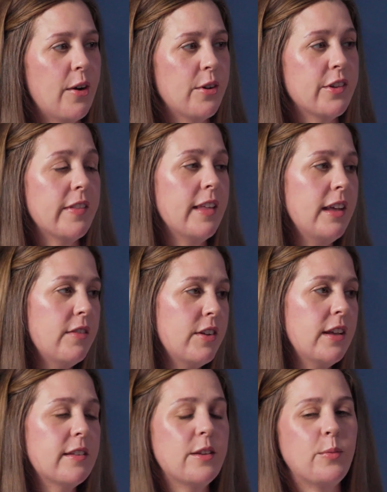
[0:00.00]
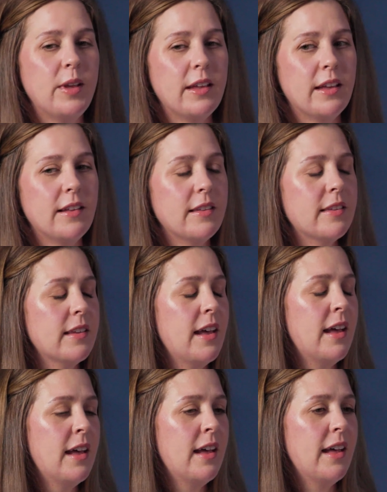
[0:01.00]
hours in the evenings and weekends.
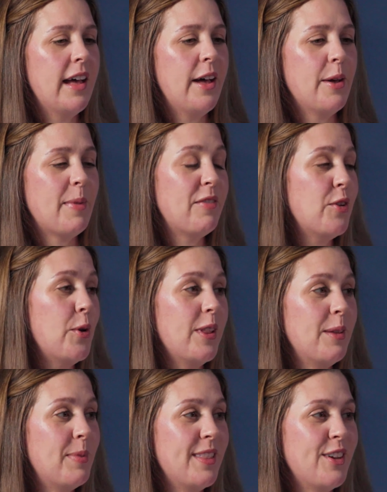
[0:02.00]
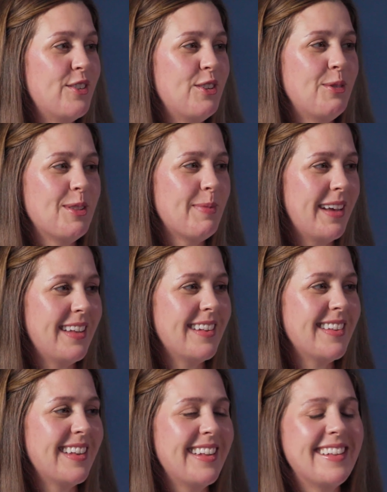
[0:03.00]
I've totally been there too with my
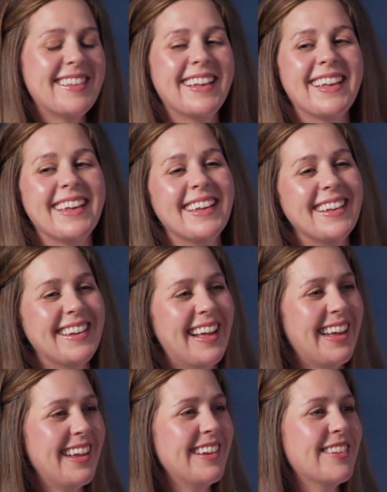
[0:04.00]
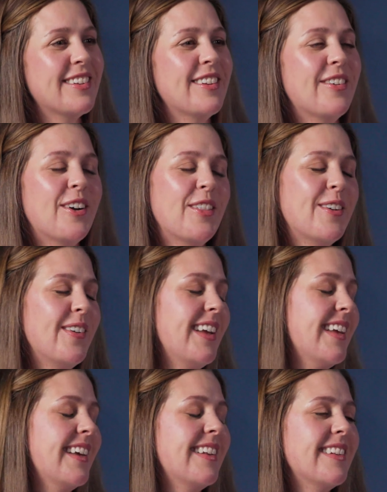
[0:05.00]
kids getting sick at night or on the
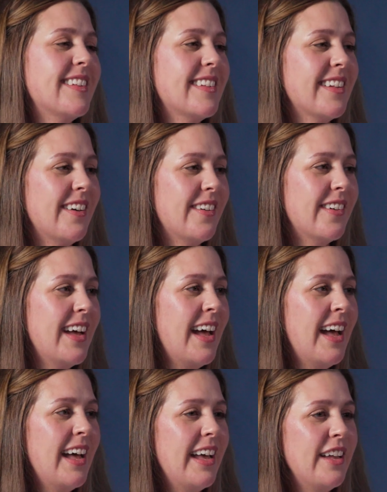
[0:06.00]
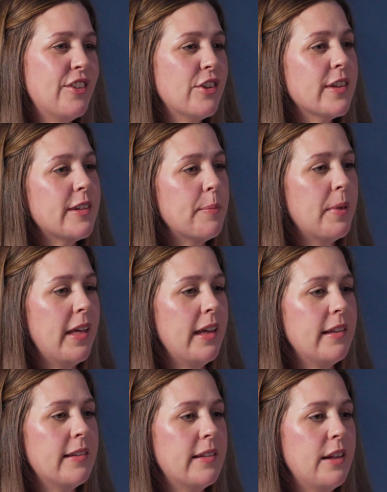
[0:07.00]
weekends. So it's just a
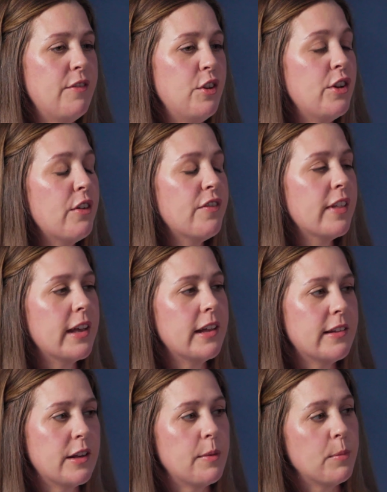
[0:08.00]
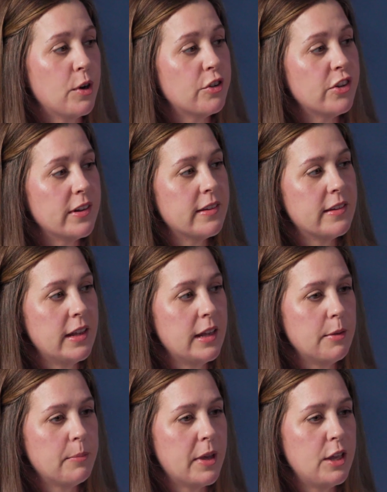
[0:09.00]
place, if you don't feel like it's an
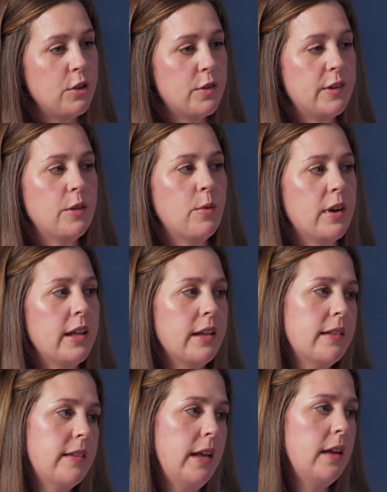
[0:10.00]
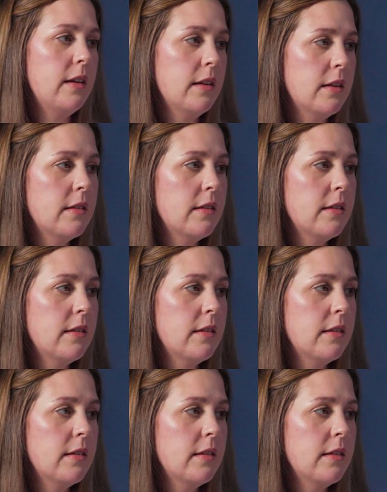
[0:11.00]
emergency, but you still want to get seen.